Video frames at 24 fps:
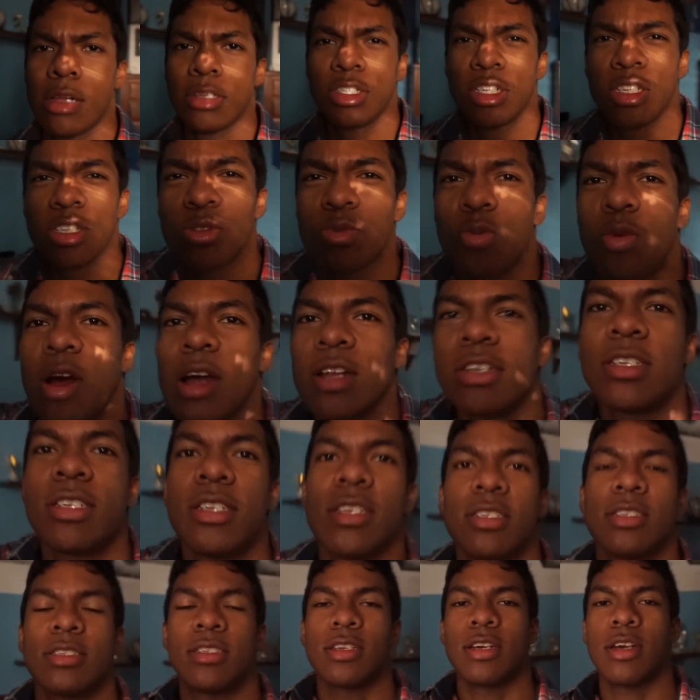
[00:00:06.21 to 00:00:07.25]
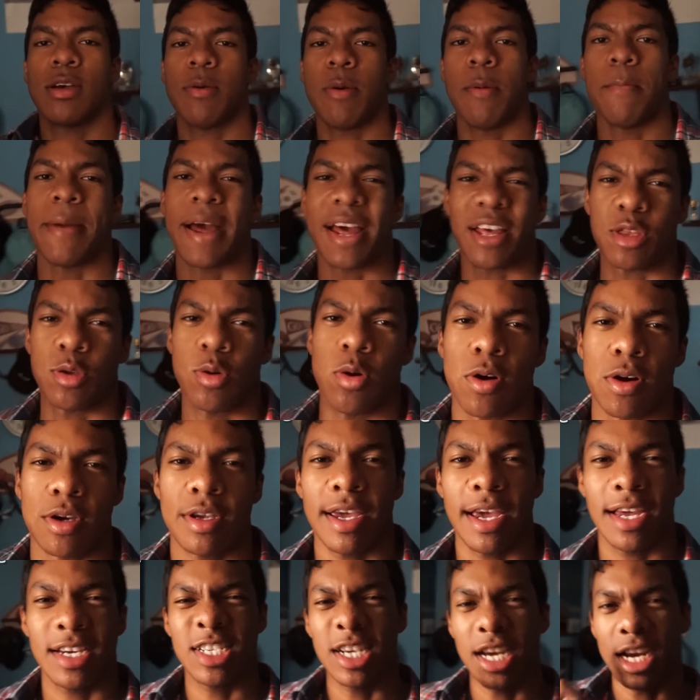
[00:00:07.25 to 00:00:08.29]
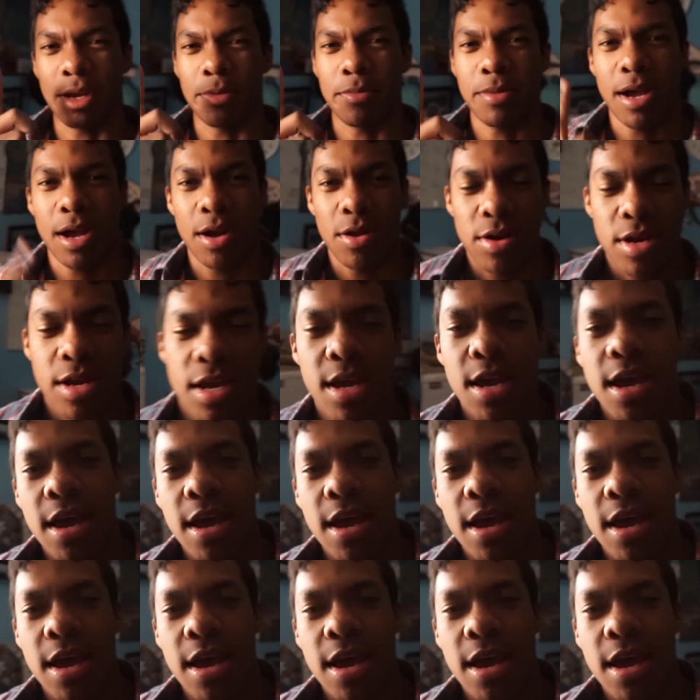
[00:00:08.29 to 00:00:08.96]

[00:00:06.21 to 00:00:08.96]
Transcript: Just watching some Matthew Arcade, check him out.